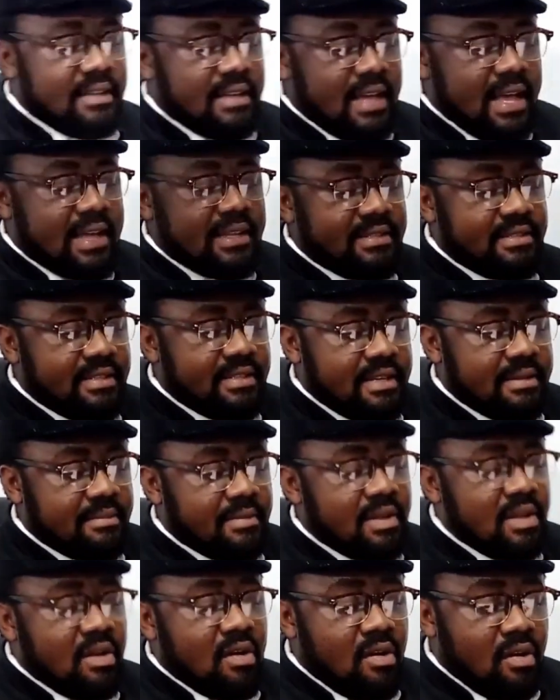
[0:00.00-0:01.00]
has
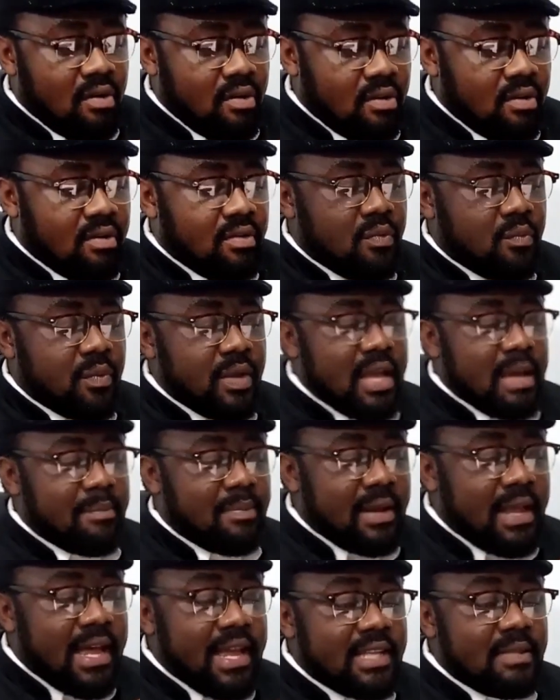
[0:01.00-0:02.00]
some, or we
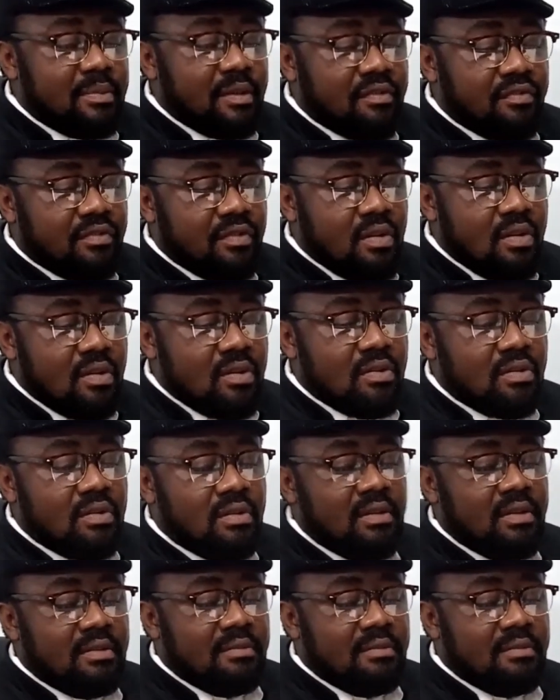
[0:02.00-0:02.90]
apply it before